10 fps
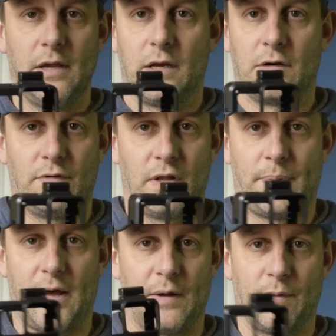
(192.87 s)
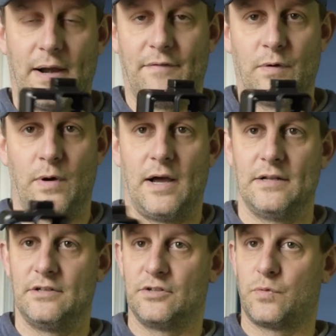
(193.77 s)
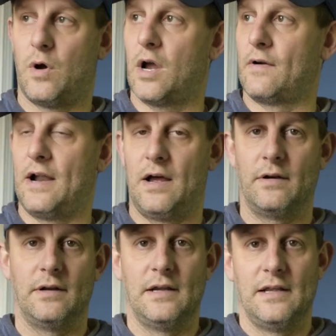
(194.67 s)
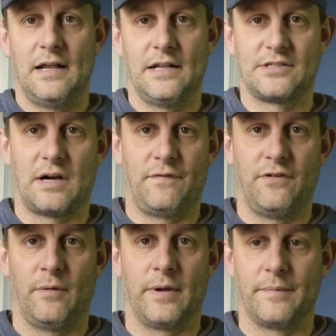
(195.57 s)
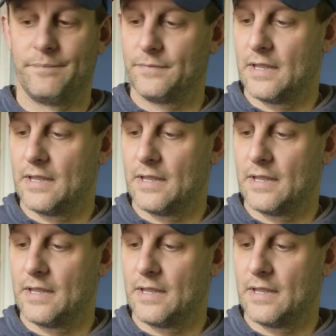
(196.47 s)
GorillaPod, whatever you want, and then just walk around and start filming.